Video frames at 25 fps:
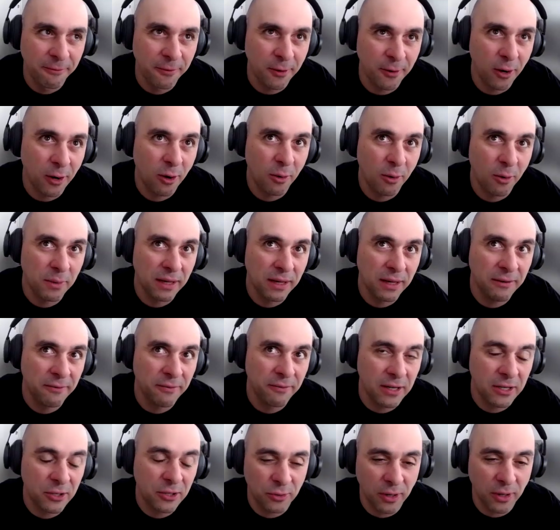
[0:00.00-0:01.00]
from an
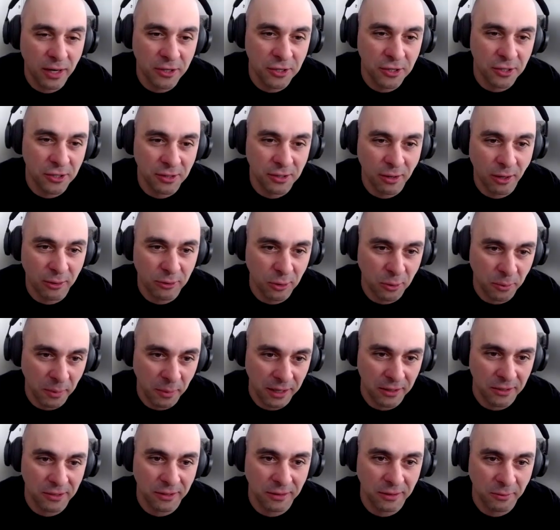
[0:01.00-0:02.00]
infrastructure
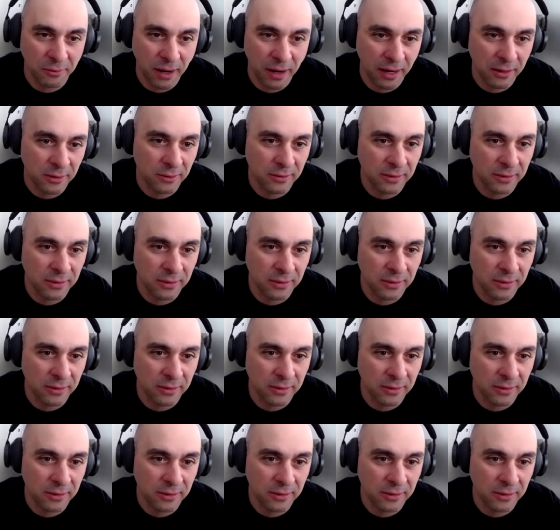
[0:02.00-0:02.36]
automation, right?